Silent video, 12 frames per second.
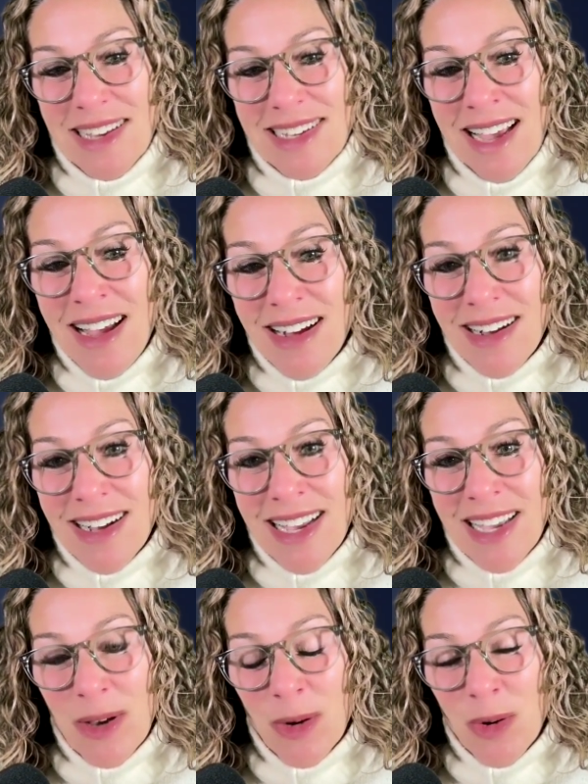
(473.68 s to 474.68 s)
yeah,
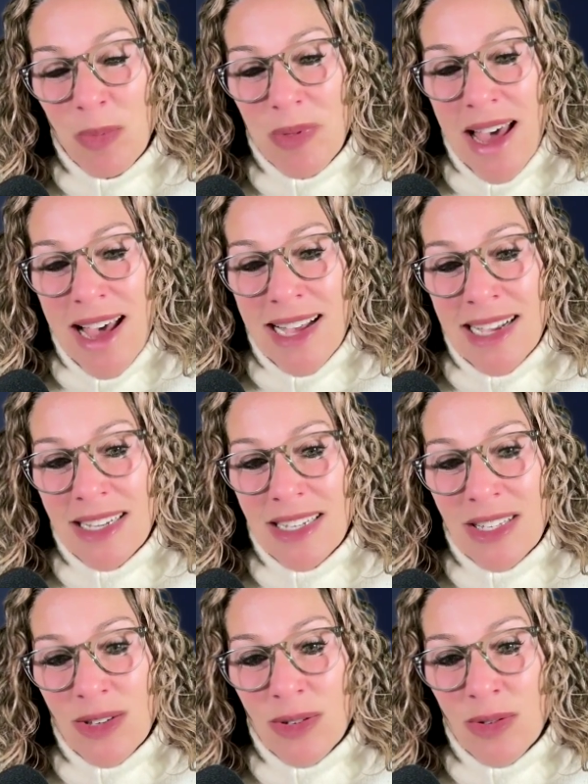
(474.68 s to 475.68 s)
I hope that
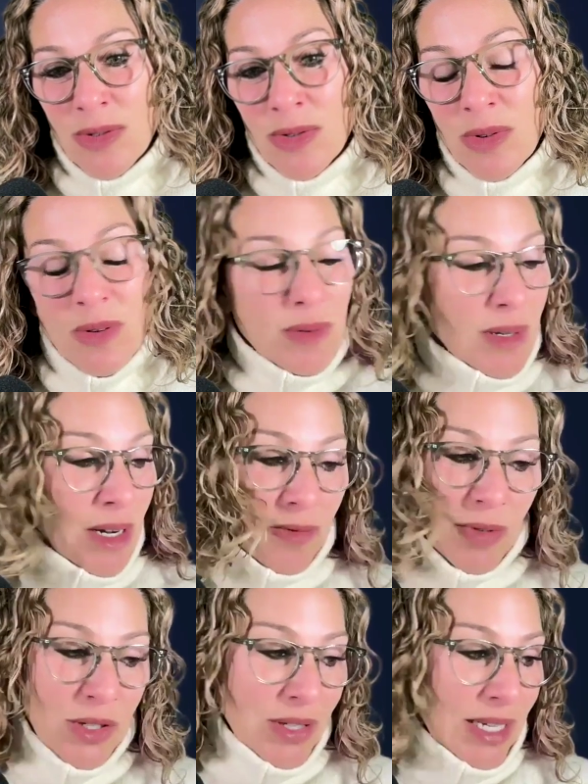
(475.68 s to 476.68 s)
you are
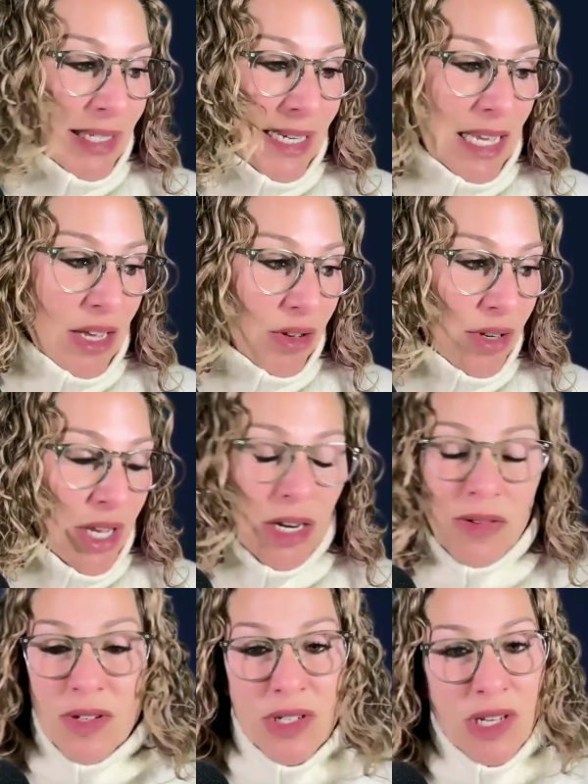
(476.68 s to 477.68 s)
really taking good care
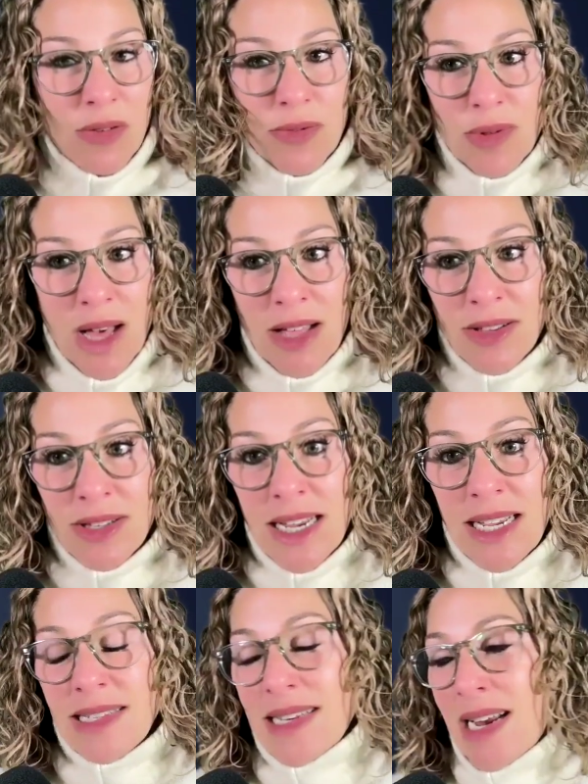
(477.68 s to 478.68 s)
of yourself through the
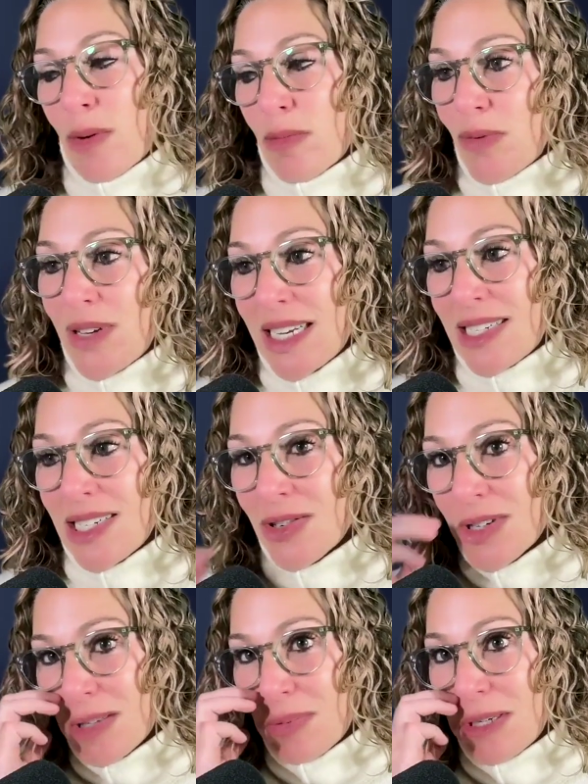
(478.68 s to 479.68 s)
holidays. Now we're moving into
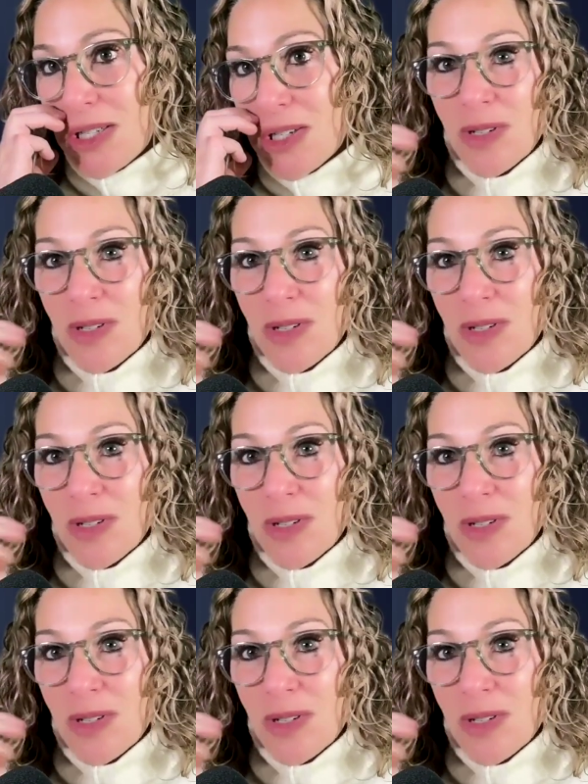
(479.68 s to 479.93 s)
Christmas.